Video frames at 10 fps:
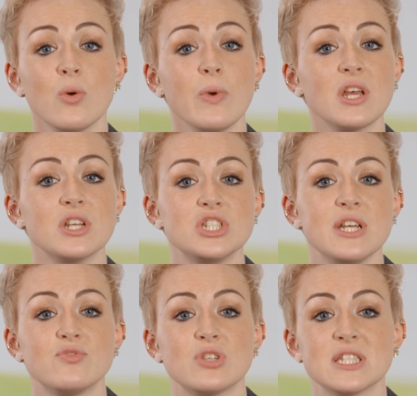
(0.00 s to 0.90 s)
we can
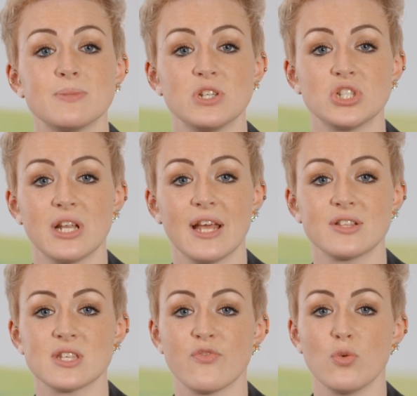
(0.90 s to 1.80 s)
achieve transmission
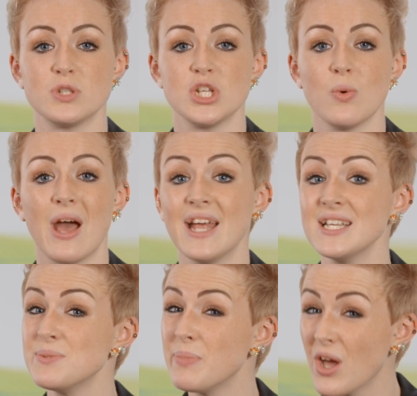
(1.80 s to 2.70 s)
lengths of up to
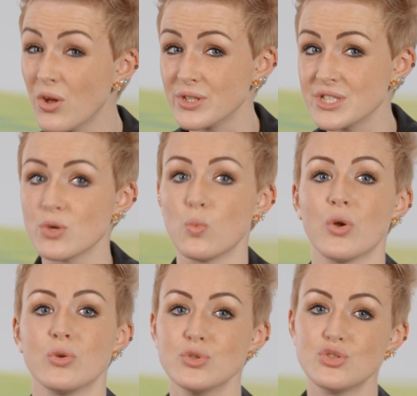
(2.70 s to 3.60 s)
and beyond
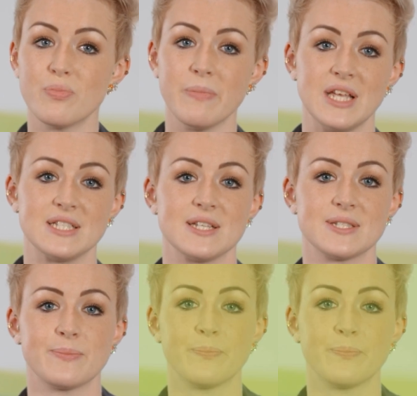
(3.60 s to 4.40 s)
100 metres.